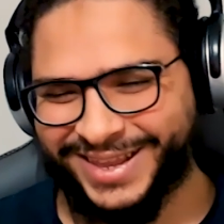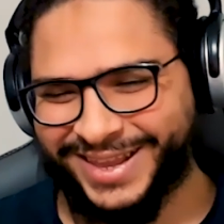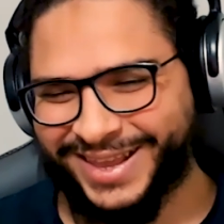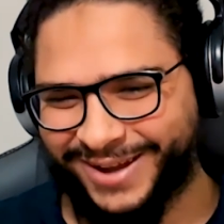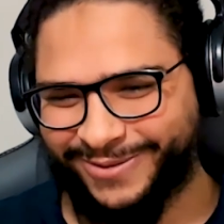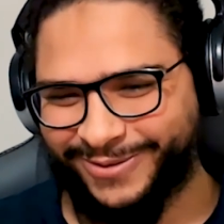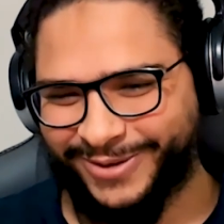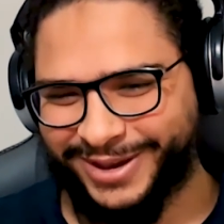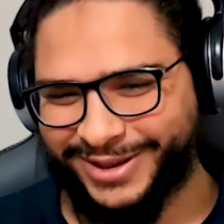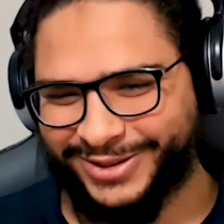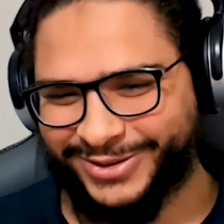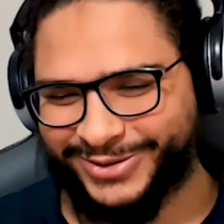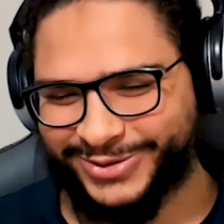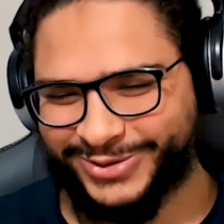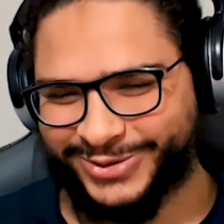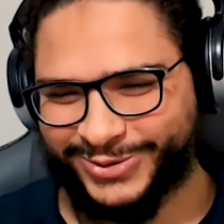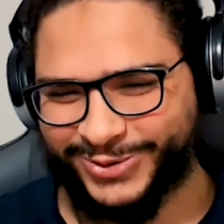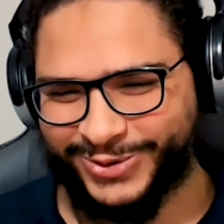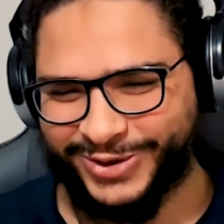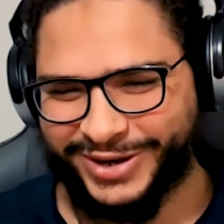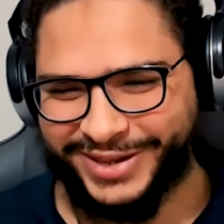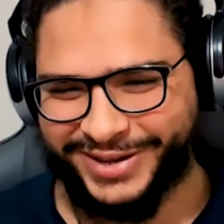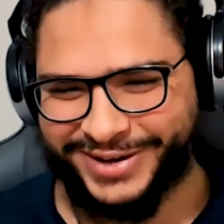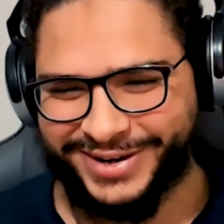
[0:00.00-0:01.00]
way to
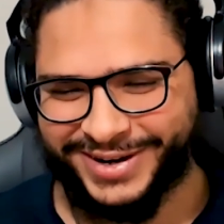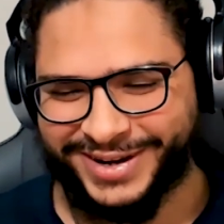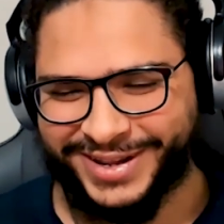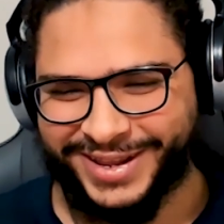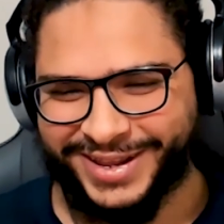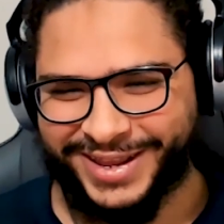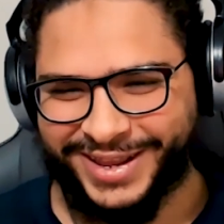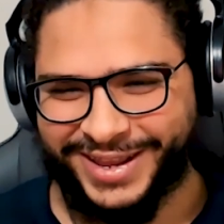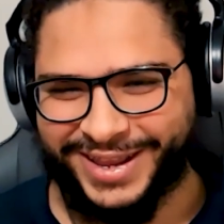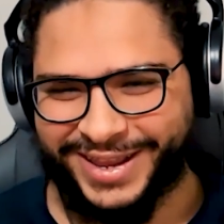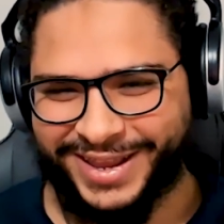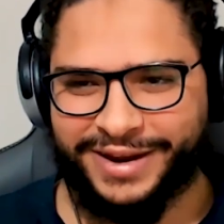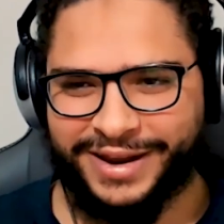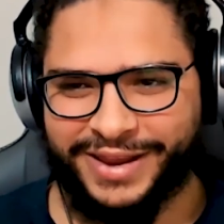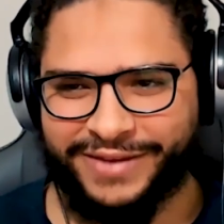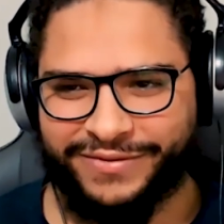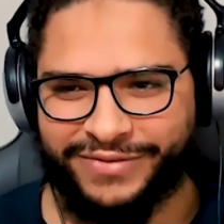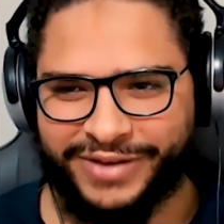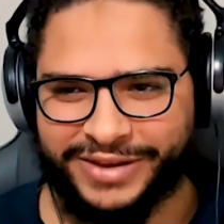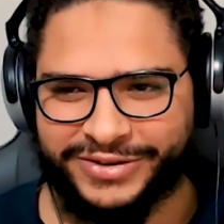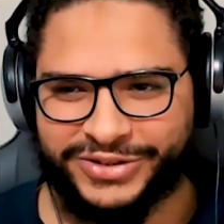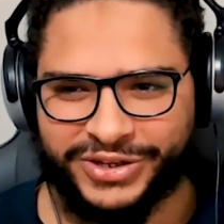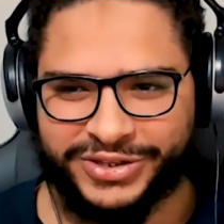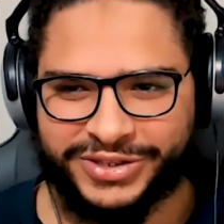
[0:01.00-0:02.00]
learn. If I
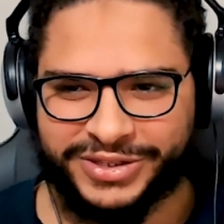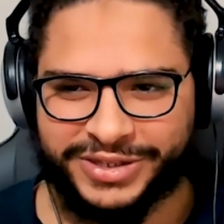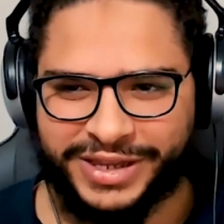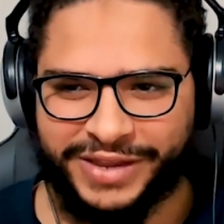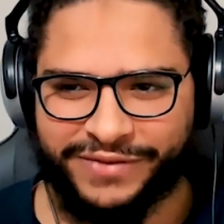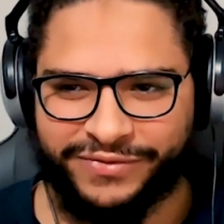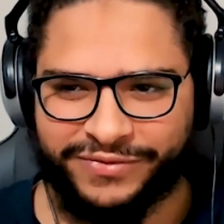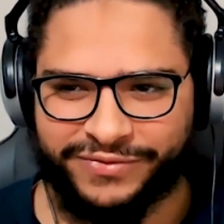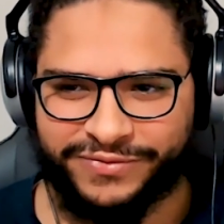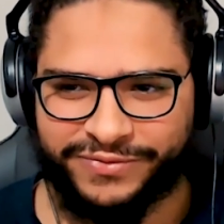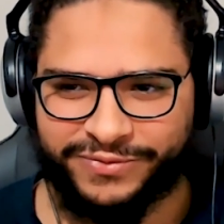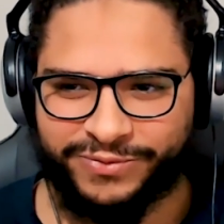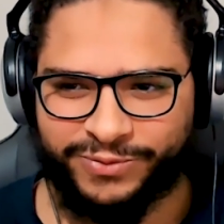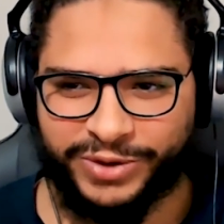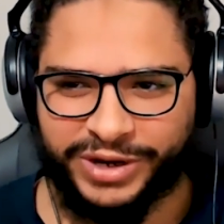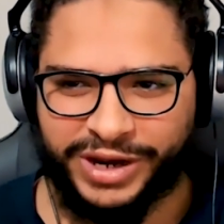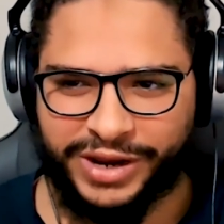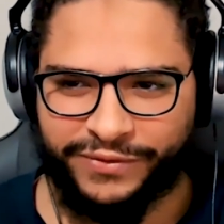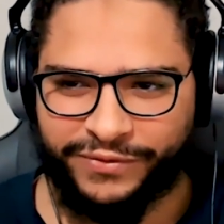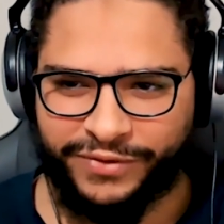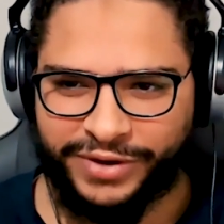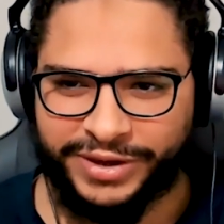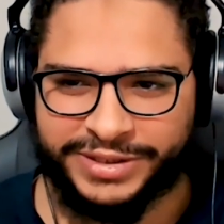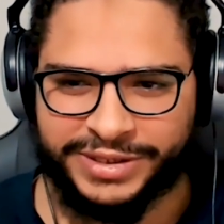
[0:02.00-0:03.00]
just give one
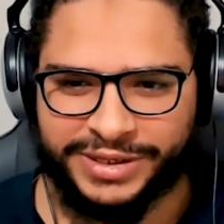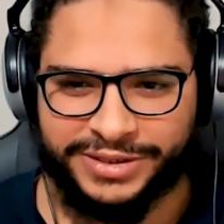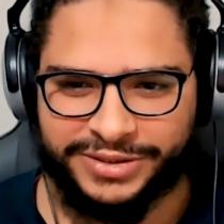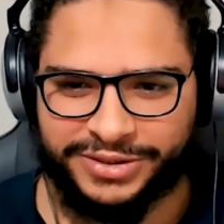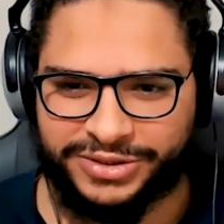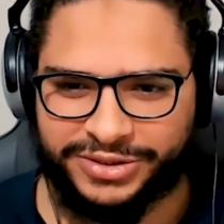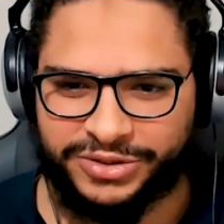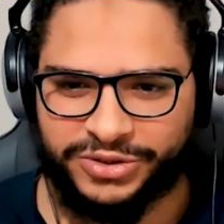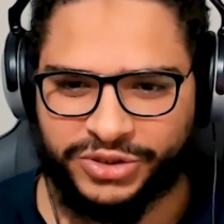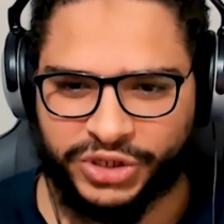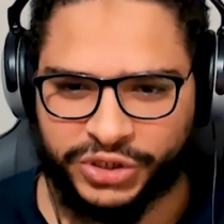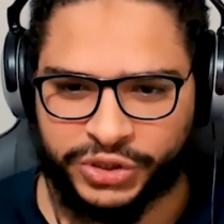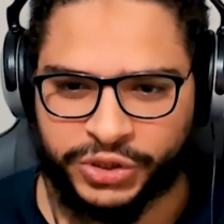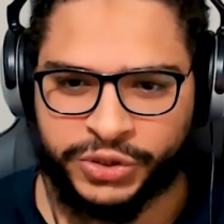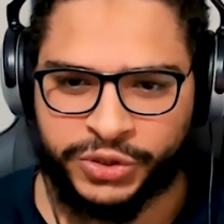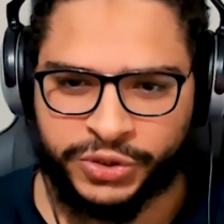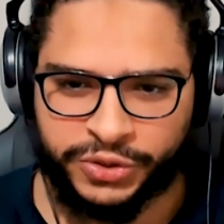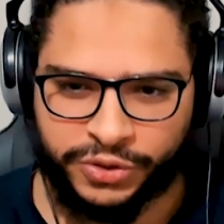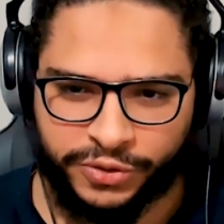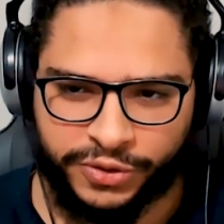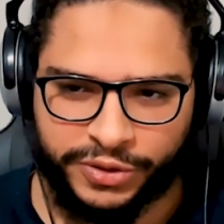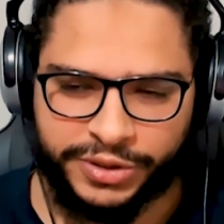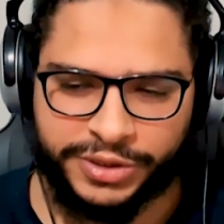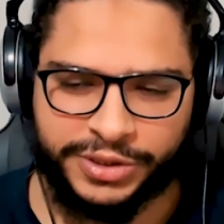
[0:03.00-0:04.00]
advice, is just to
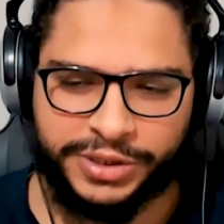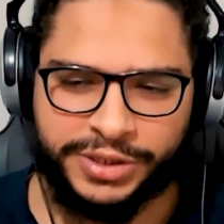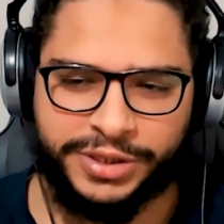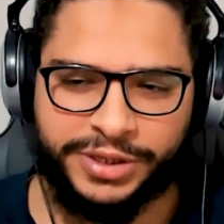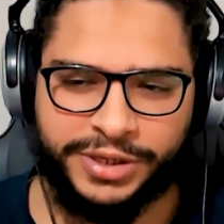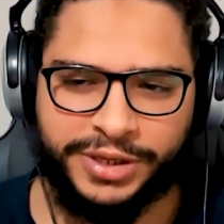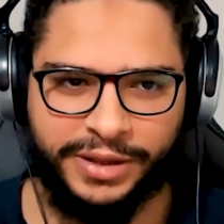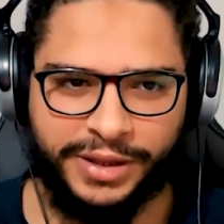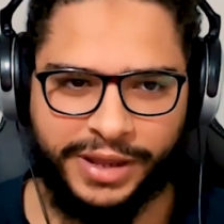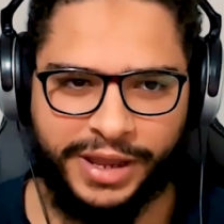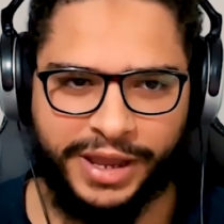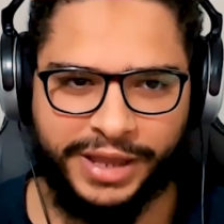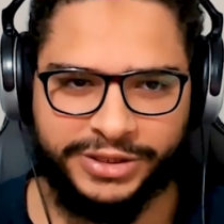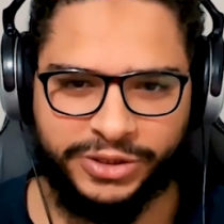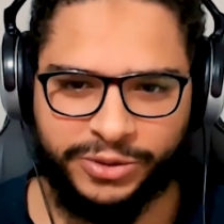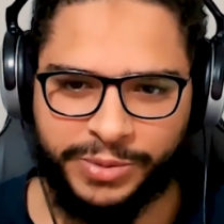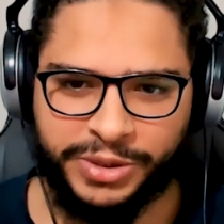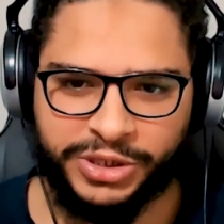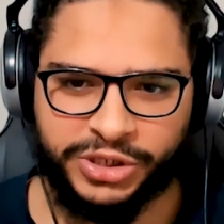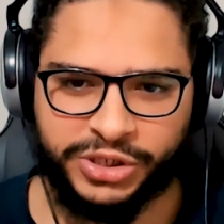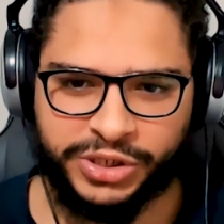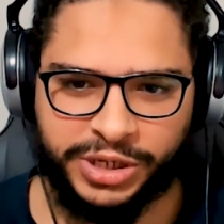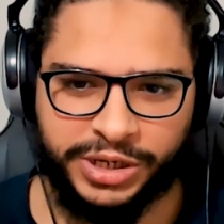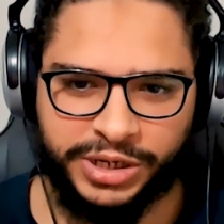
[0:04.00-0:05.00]
start, as you
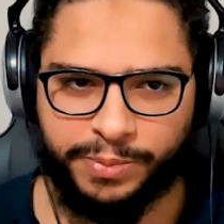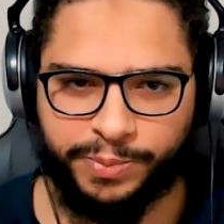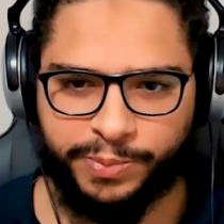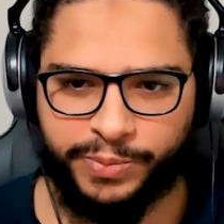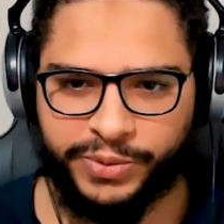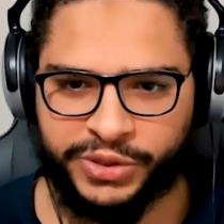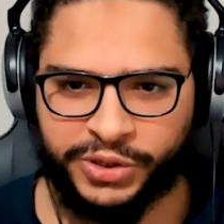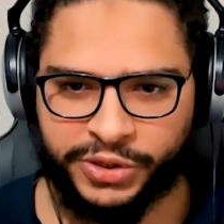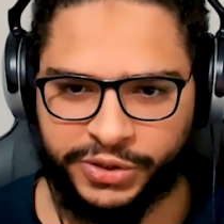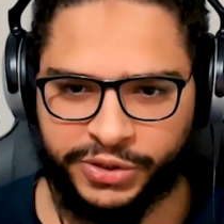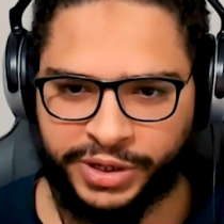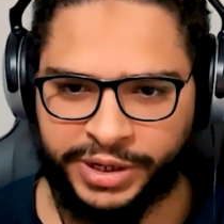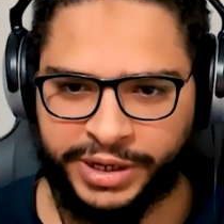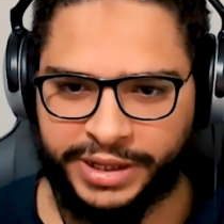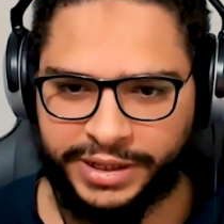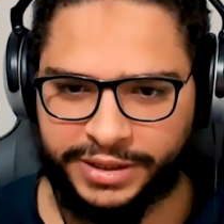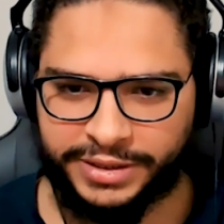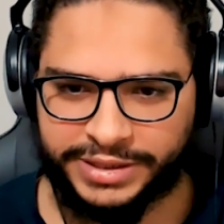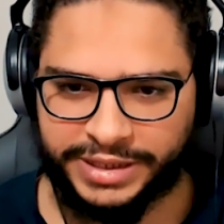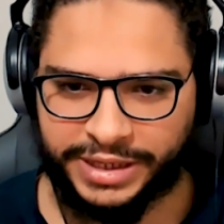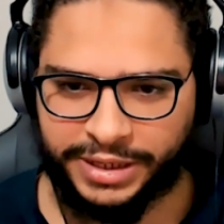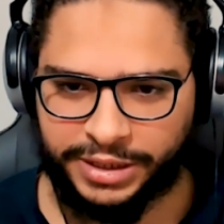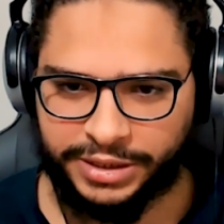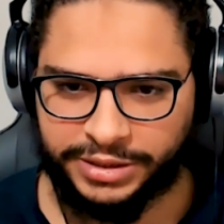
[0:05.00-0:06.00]
mentioned, better done
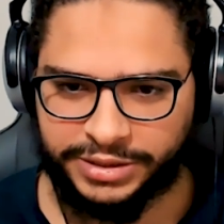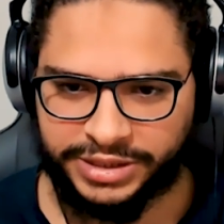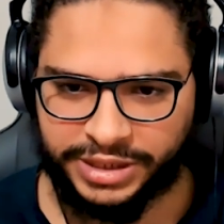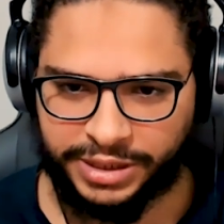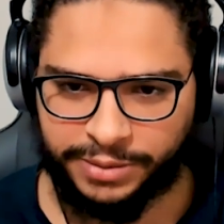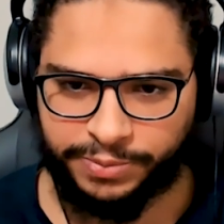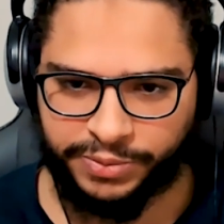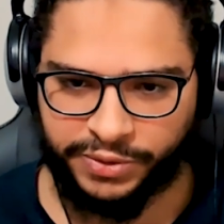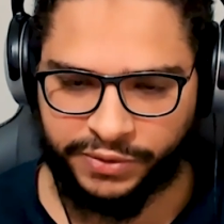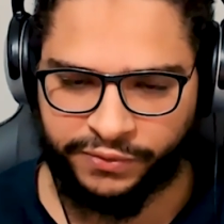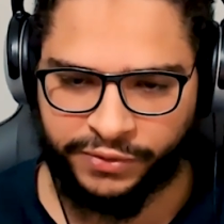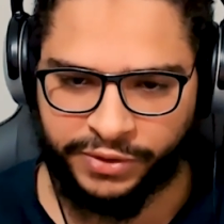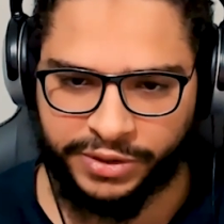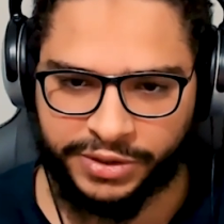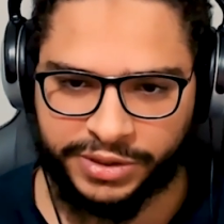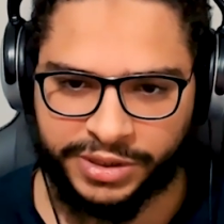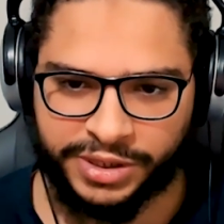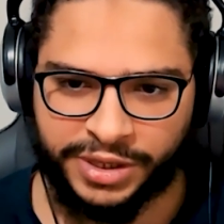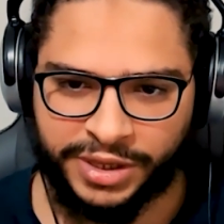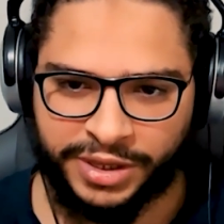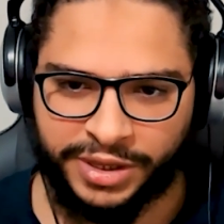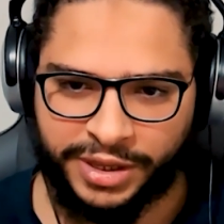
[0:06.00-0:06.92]
than perfect.